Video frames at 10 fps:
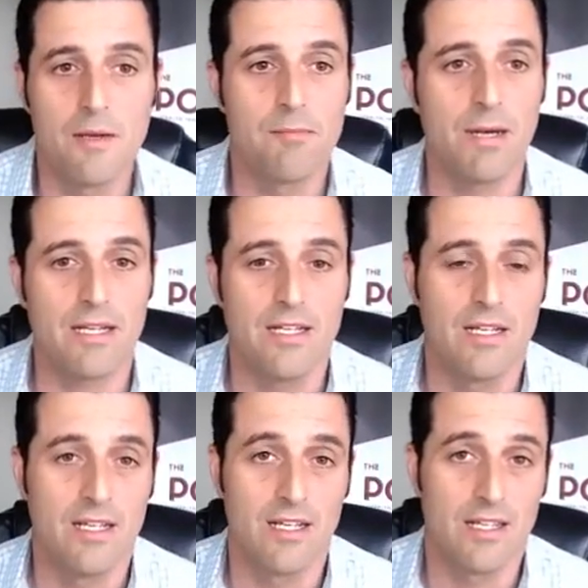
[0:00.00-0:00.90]
But
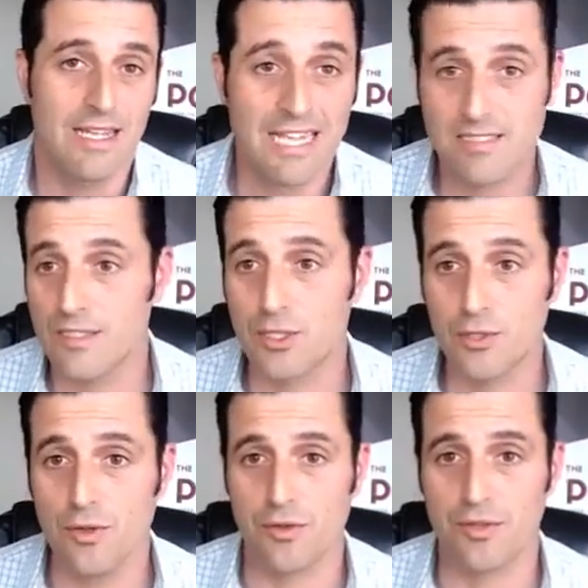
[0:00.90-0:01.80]
that's the
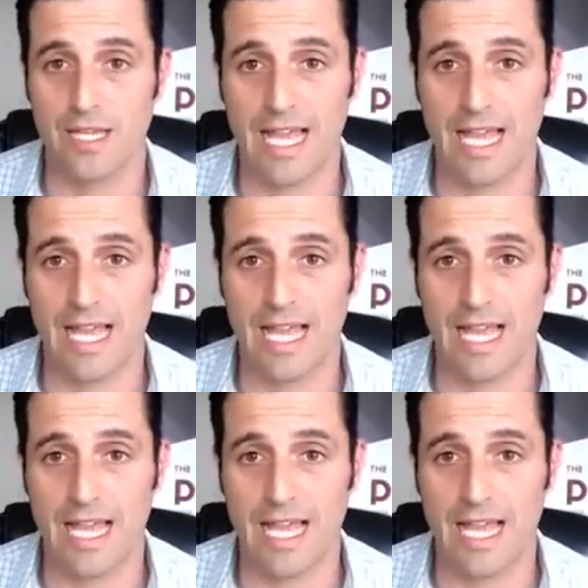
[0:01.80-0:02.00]
truth.